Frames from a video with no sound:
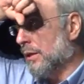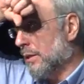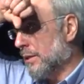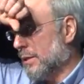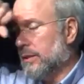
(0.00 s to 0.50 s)

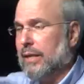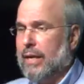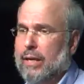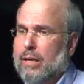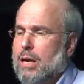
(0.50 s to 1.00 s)
needless to
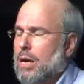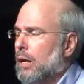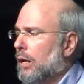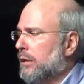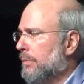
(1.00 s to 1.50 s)
say,
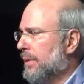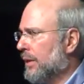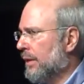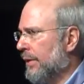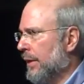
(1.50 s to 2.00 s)
to be
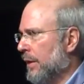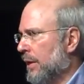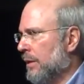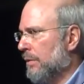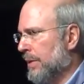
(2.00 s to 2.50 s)
living
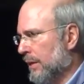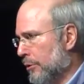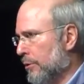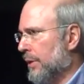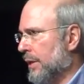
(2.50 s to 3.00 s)
in the
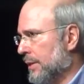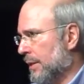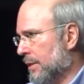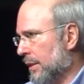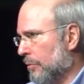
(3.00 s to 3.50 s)
mid-30s
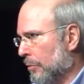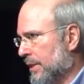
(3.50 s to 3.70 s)
and see what